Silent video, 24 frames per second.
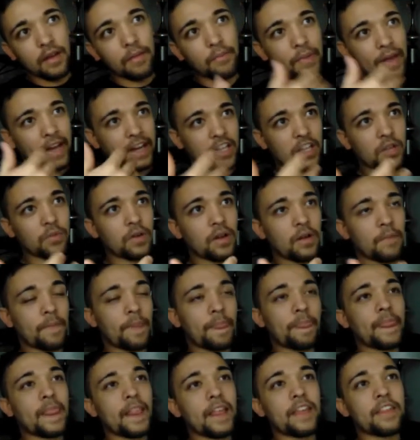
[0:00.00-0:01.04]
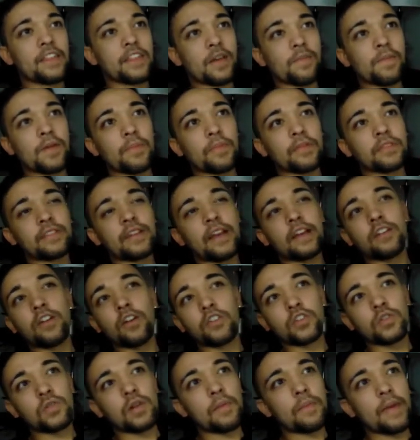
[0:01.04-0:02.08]
Maximum, some people say
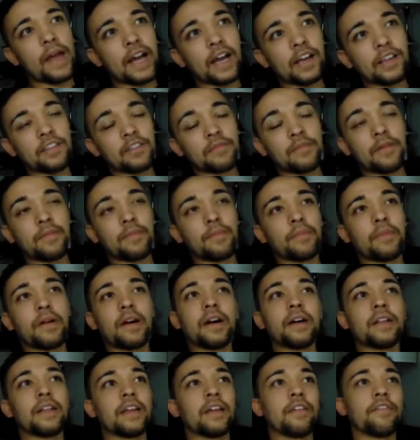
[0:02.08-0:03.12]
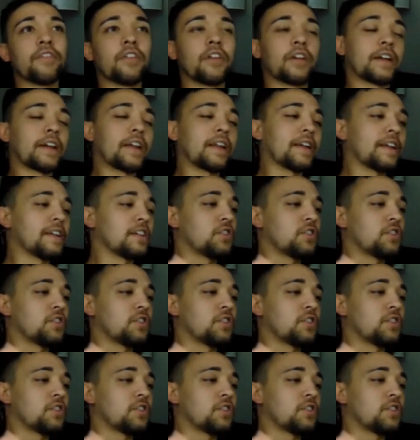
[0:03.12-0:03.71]
don't do a maximum, but if you're getting